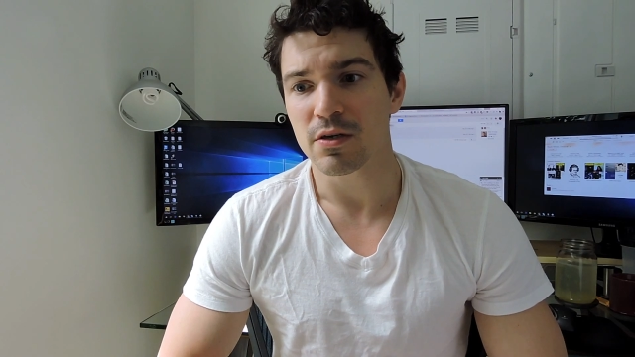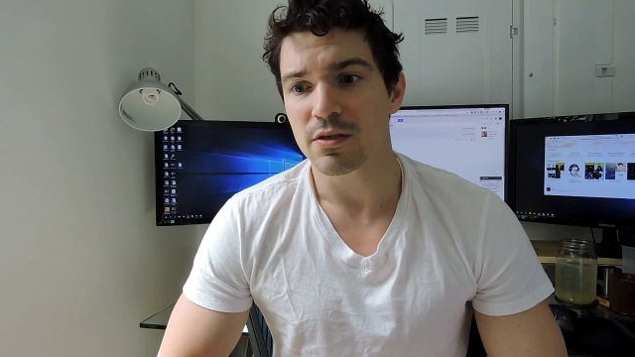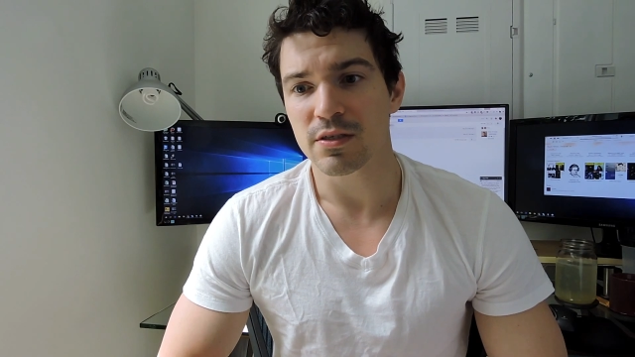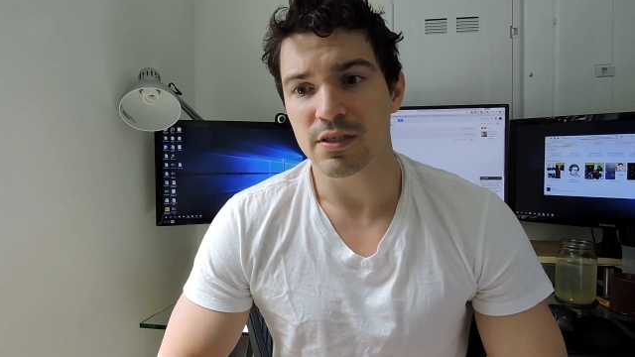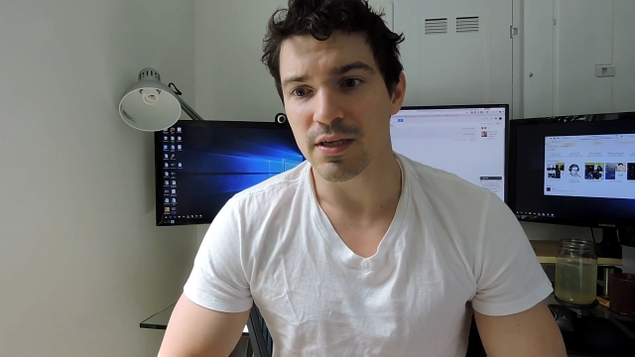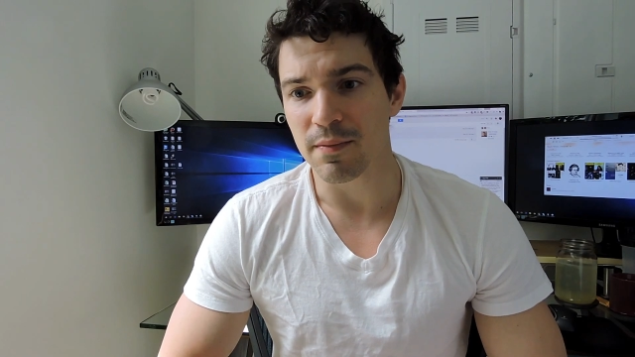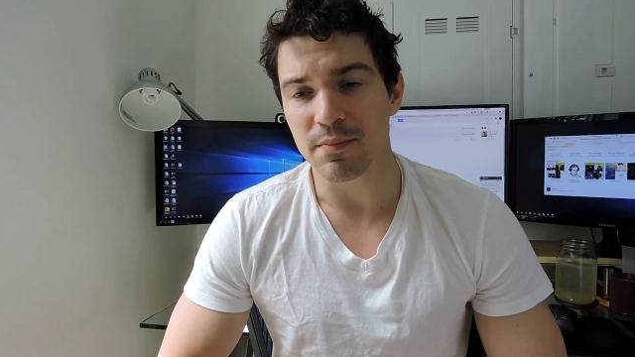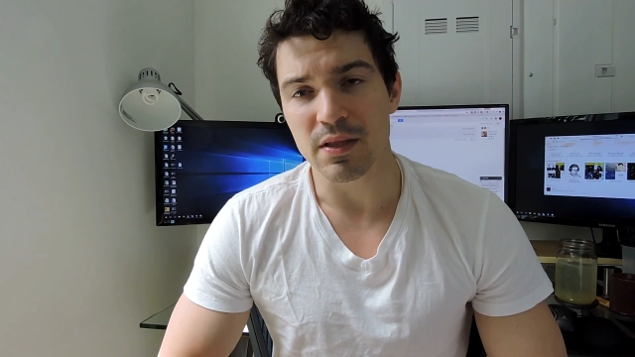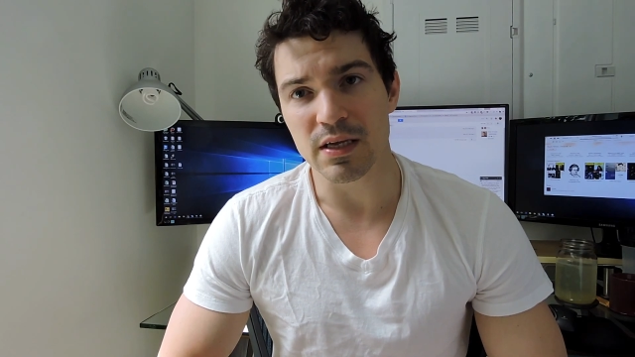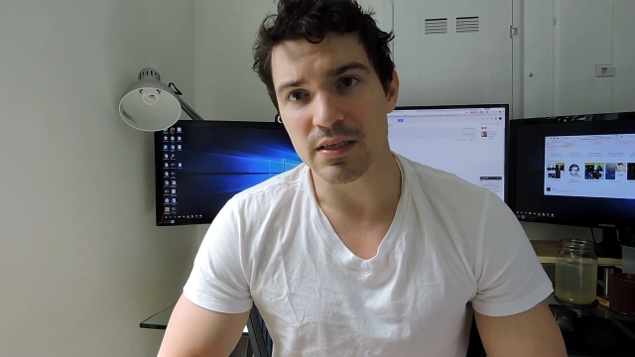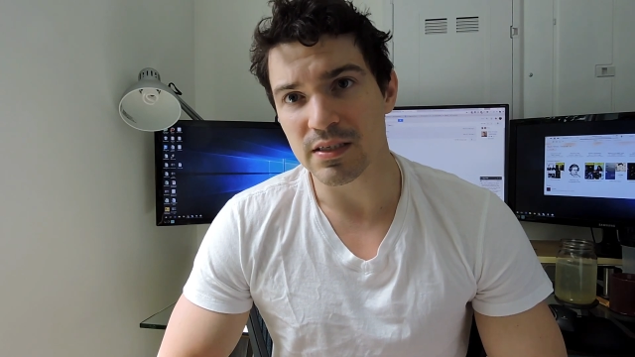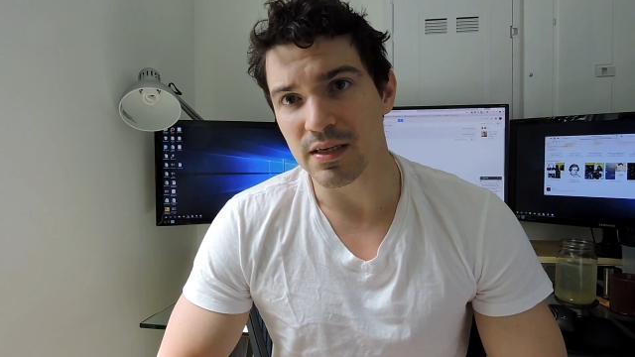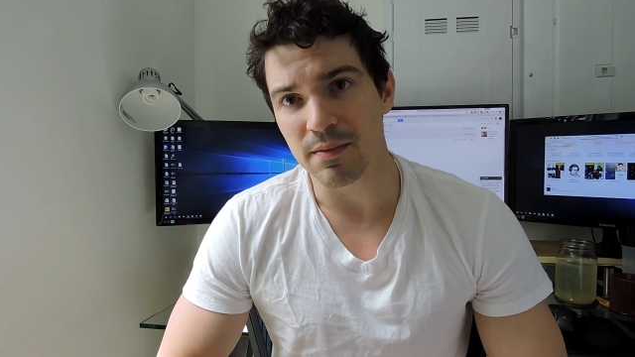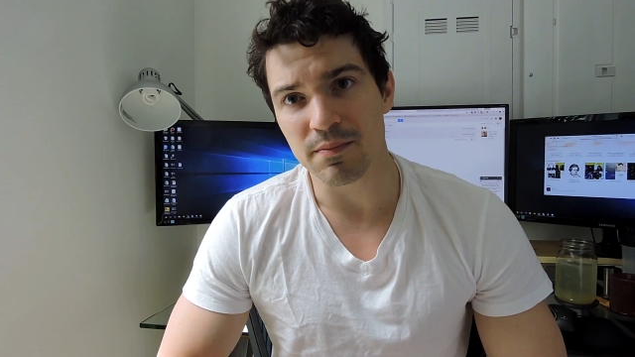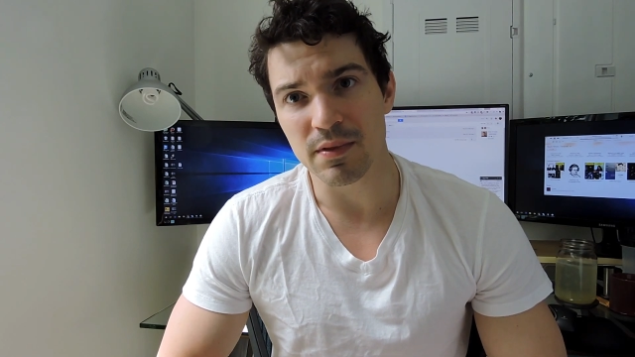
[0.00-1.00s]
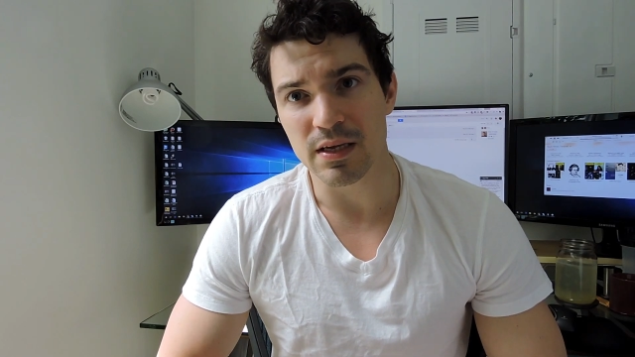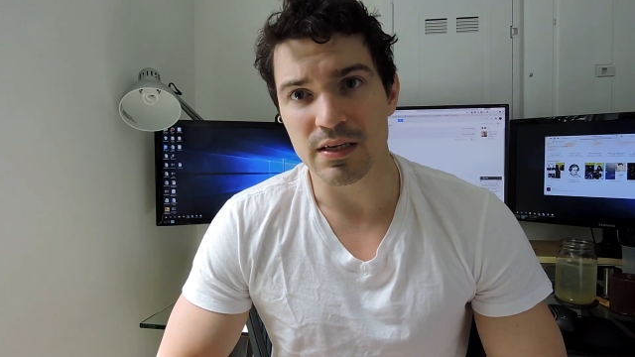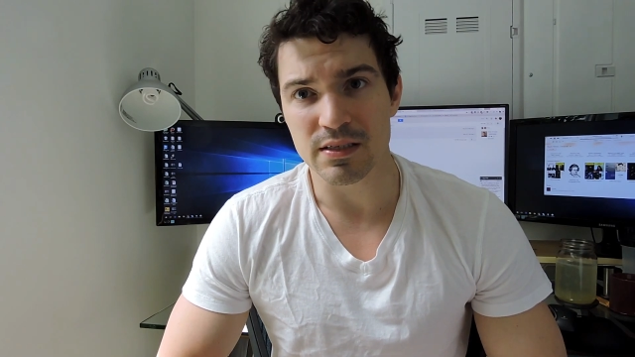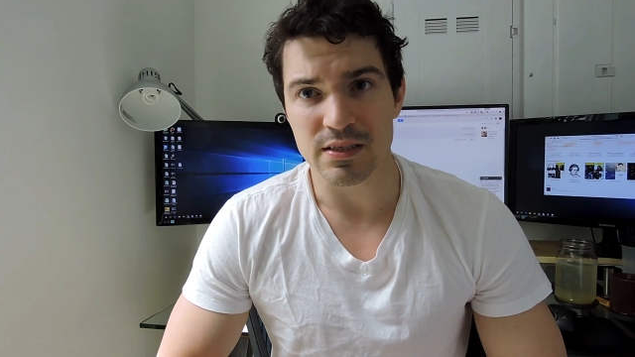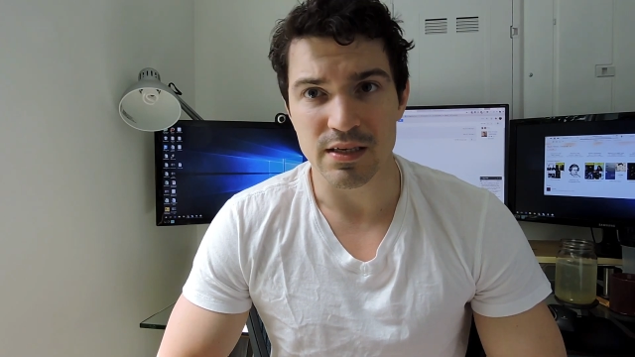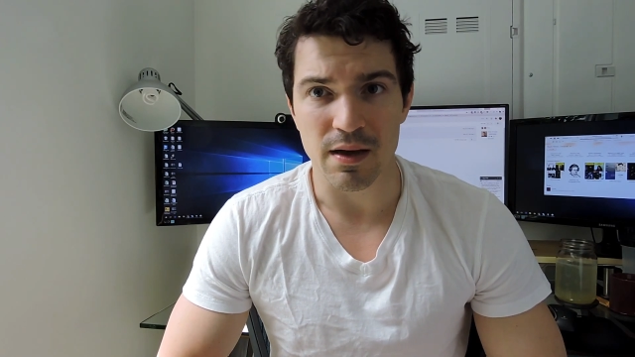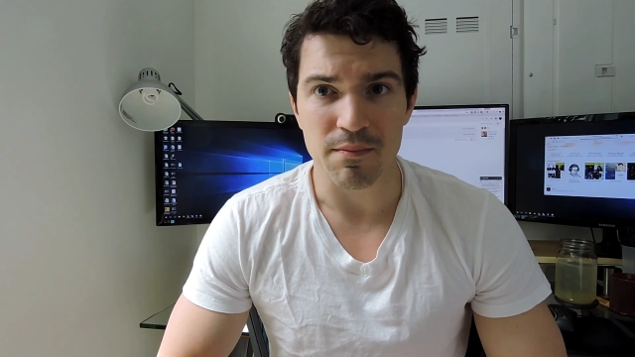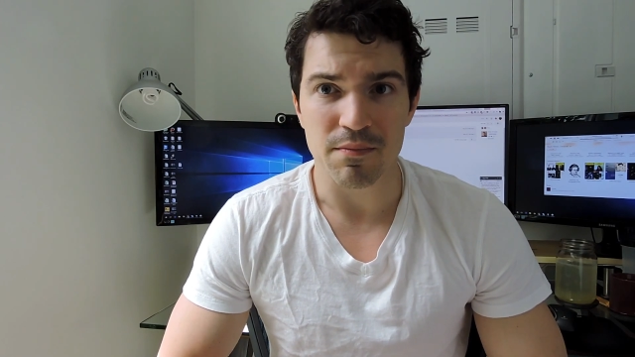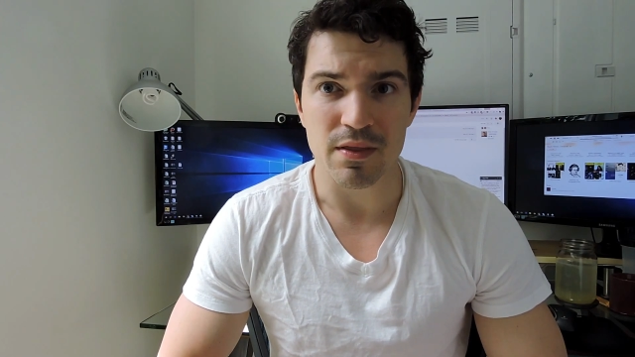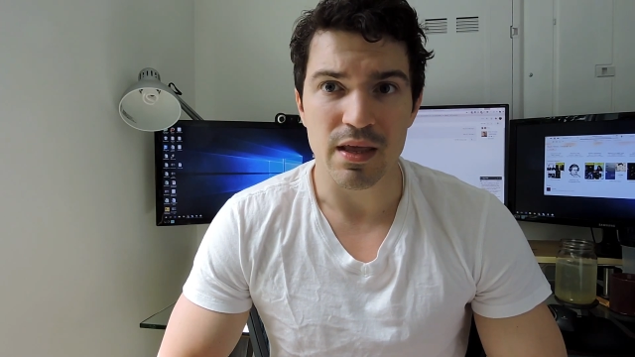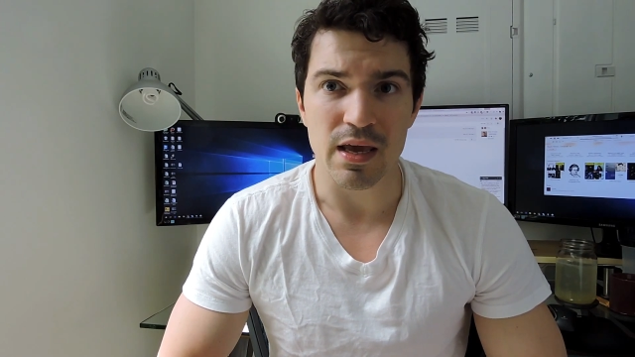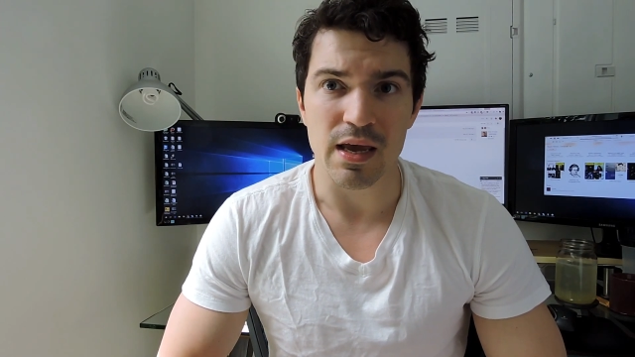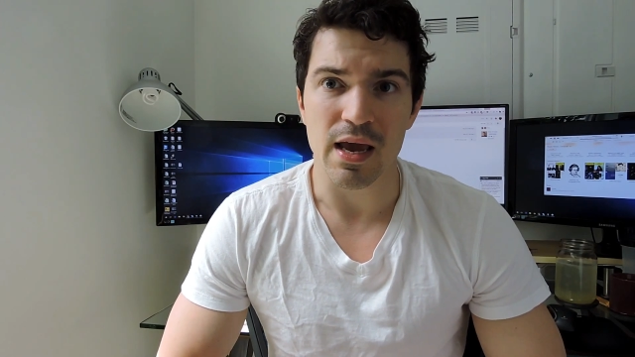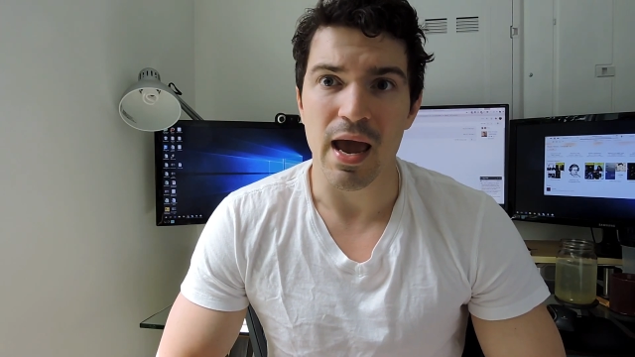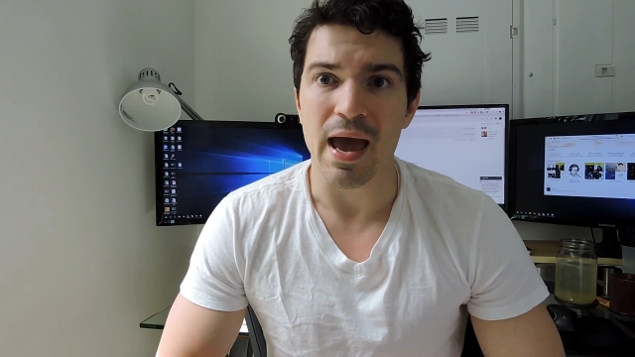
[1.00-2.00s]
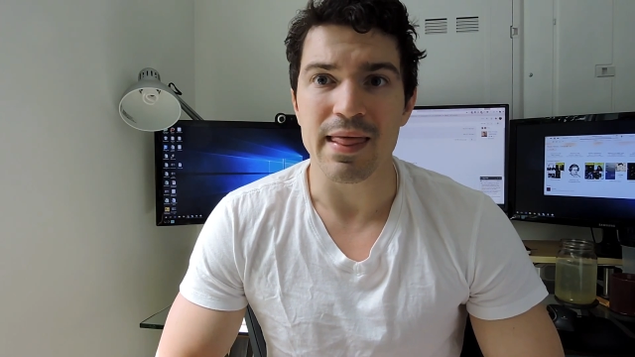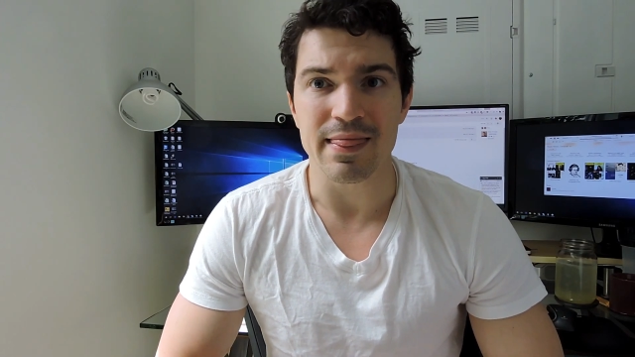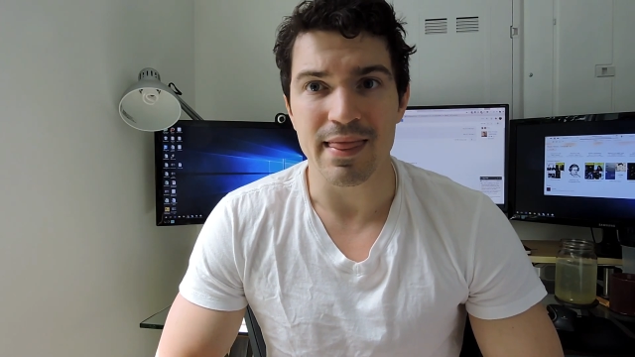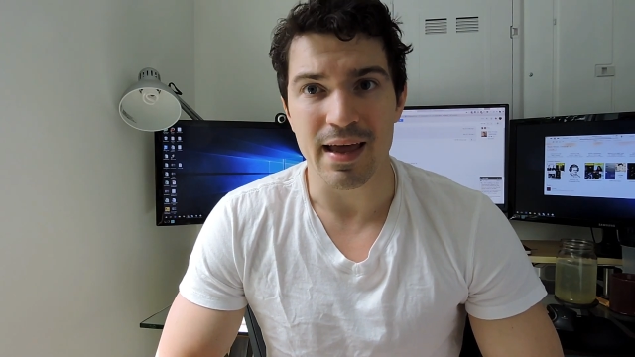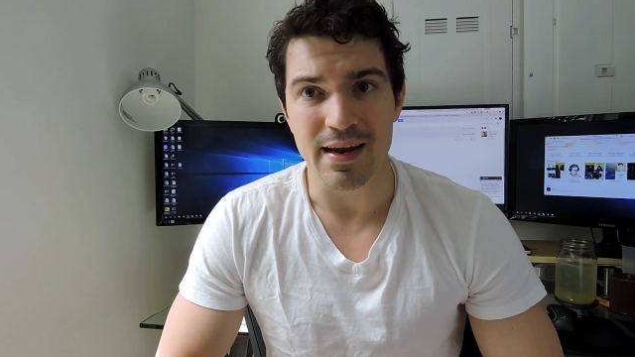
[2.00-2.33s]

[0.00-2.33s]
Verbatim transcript: something, and